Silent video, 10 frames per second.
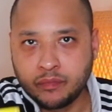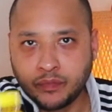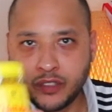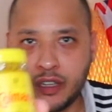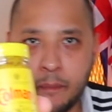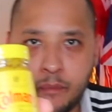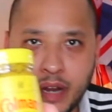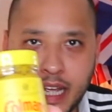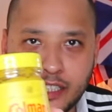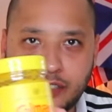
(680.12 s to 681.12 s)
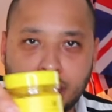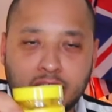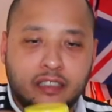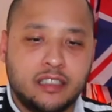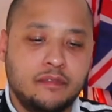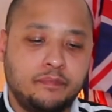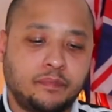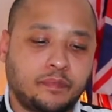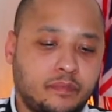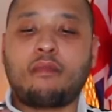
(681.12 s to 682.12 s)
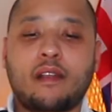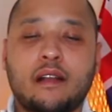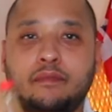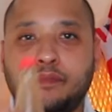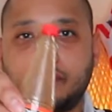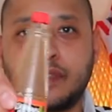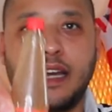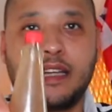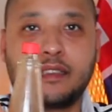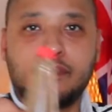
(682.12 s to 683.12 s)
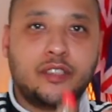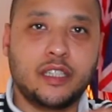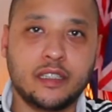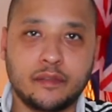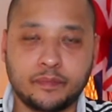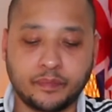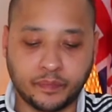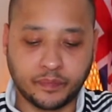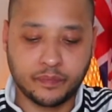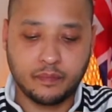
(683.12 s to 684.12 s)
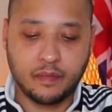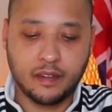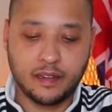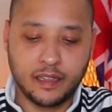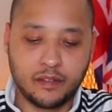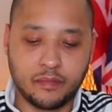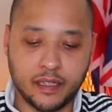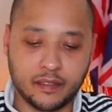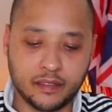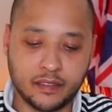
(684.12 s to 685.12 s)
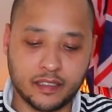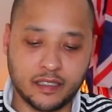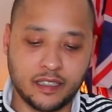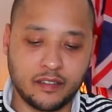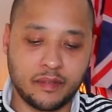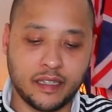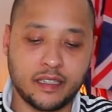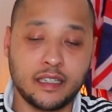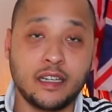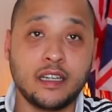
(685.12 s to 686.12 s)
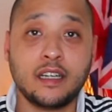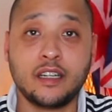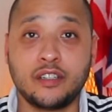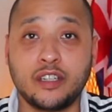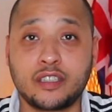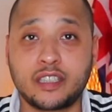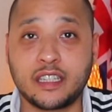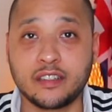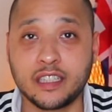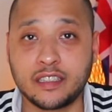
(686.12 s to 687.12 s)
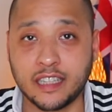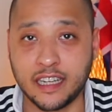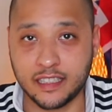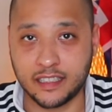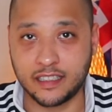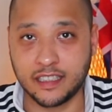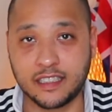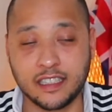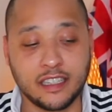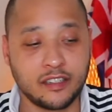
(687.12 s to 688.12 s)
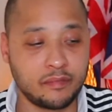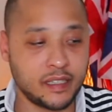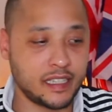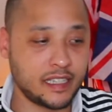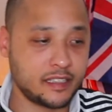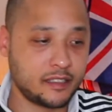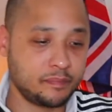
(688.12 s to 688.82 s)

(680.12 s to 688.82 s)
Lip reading: some British mustard, and some chili. A little bit, just a little bit. Not to kill the taste, just a little bit, guys.